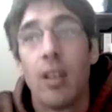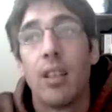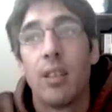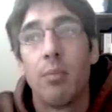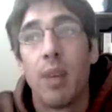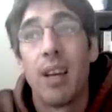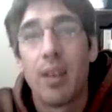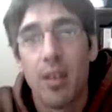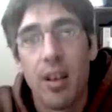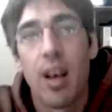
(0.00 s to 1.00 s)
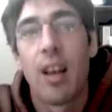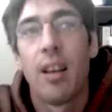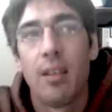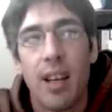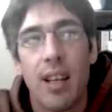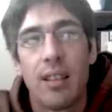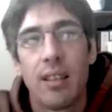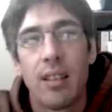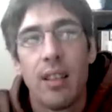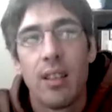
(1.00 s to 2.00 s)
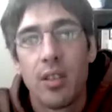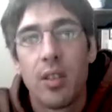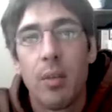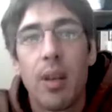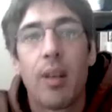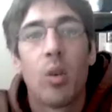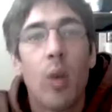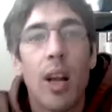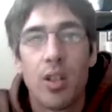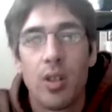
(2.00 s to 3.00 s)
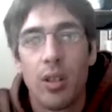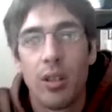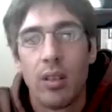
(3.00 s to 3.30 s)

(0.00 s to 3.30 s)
is better thought of as just a better question.